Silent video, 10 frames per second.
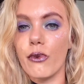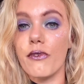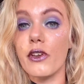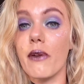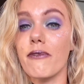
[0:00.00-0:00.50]
or
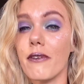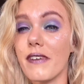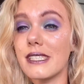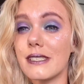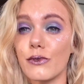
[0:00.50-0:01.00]
if you're going for a
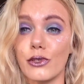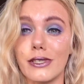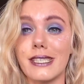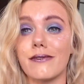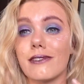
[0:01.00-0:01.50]
festival, you
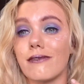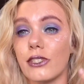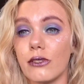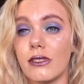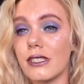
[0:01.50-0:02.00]
can even
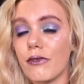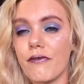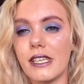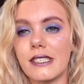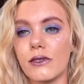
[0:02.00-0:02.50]
use this for a
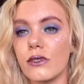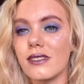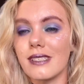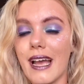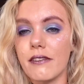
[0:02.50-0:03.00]
festival. It
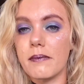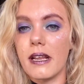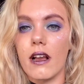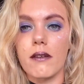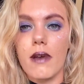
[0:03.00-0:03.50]
doesn't have to be
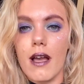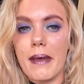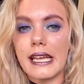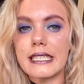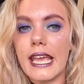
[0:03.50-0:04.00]
like a
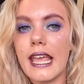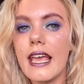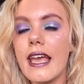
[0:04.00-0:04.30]
mermaidy.